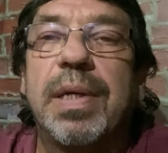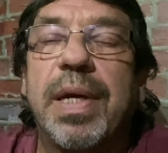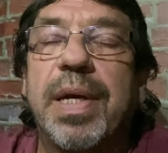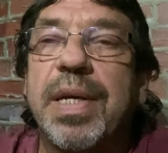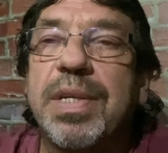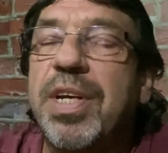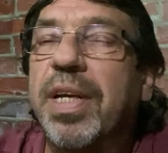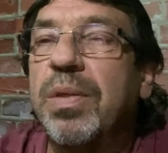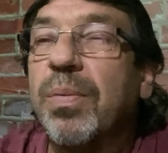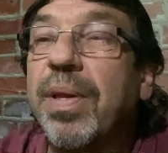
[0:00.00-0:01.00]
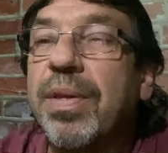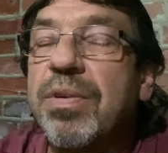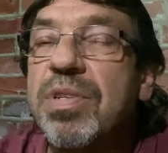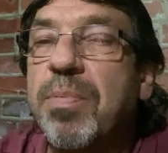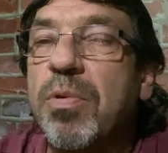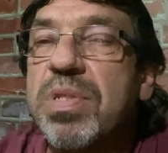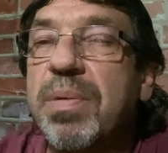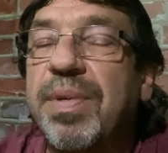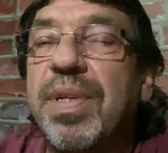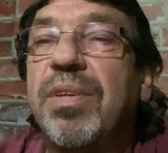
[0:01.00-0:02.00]
And checking the weather is supposed
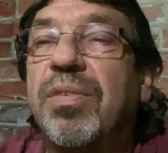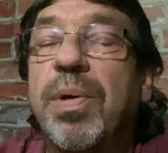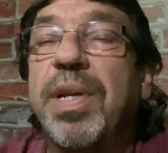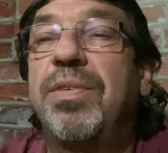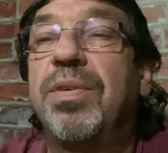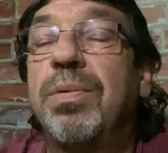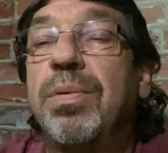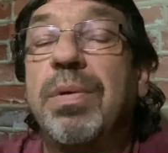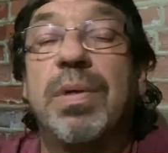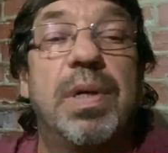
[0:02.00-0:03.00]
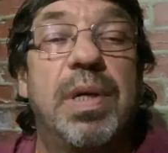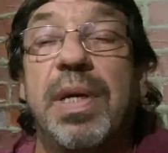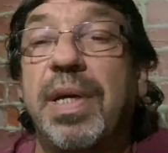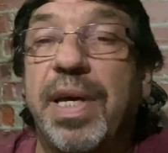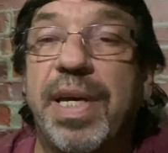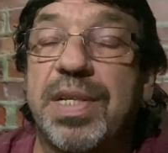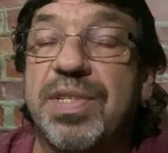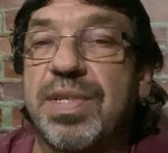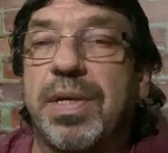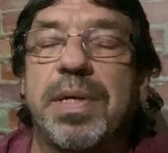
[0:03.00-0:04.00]
to be 22 and
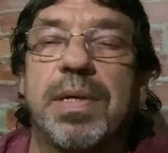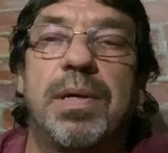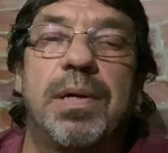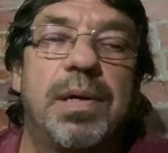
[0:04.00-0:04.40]
sunny.